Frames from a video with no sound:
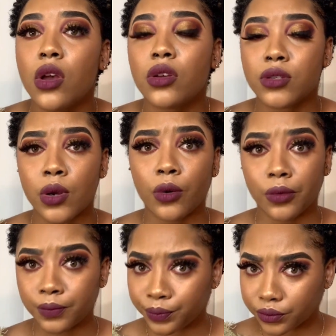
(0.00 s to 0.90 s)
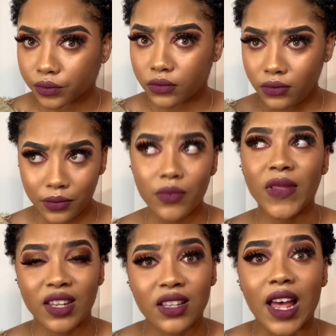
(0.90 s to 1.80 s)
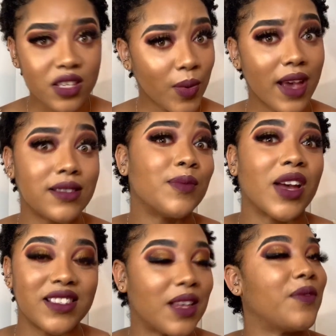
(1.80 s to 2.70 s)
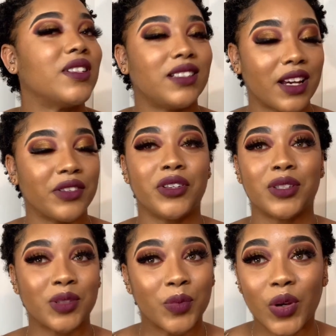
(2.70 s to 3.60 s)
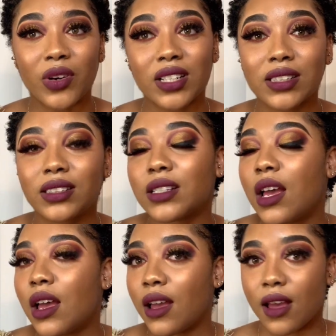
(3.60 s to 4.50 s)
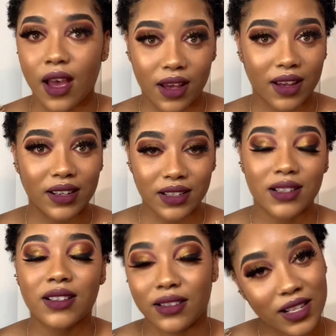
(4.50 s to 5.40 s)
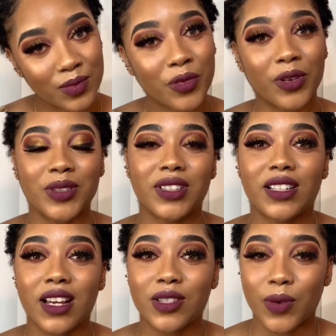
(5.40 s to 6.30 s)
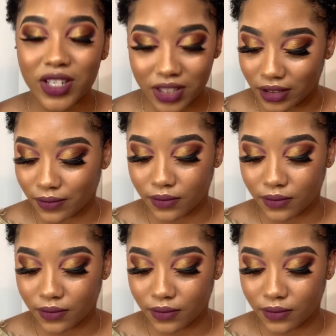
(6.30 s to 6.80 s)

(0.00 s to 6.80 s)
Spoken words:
So That's where I see myself in 10 years, to be honest. And let's move on to the next question.